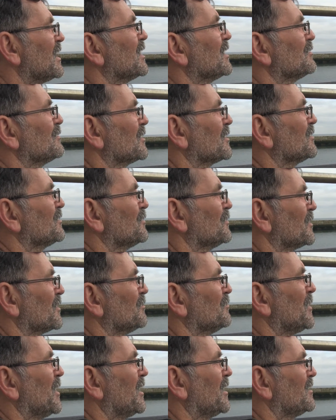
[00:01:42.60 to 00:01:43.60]
Aye, with
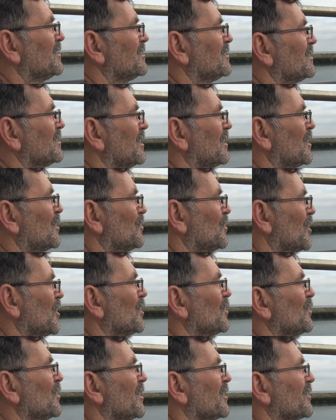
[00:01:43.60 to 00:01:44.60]
the men that I
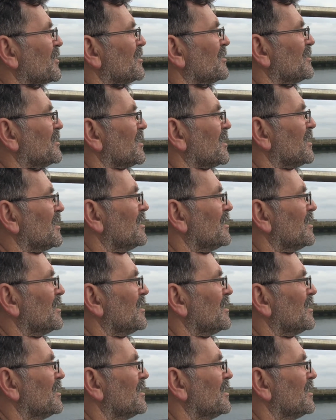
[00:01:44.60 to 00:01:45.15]
work with. And